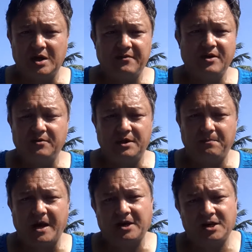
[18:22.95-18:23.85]
I have
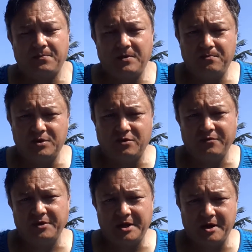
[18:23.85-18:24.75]
everything packed up and put
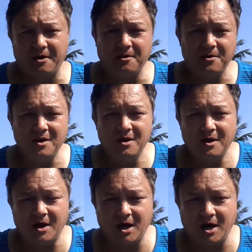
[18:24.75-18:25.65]
over there.
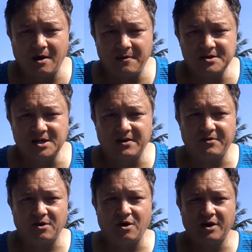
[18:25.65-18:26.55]
It's kind
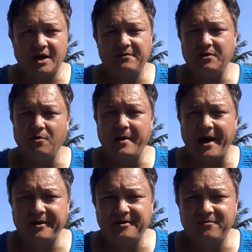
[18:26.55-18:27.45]
of an archive to go
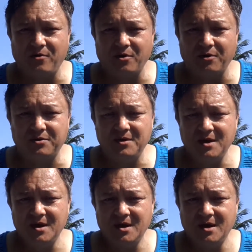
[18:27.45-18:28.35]
back and forth
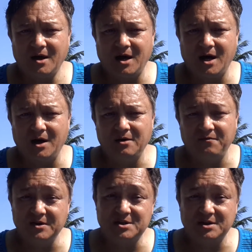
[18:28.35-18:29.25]
to
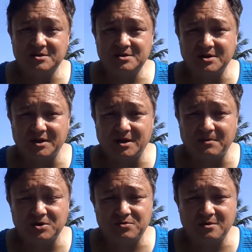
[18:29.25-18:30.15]
visit,
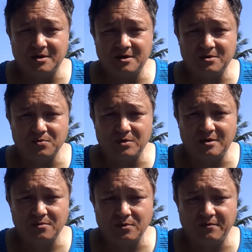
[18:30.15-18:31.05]

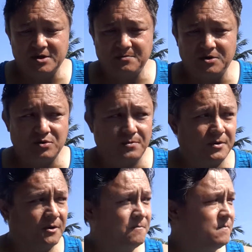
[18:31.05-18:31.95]
revisit my trip here.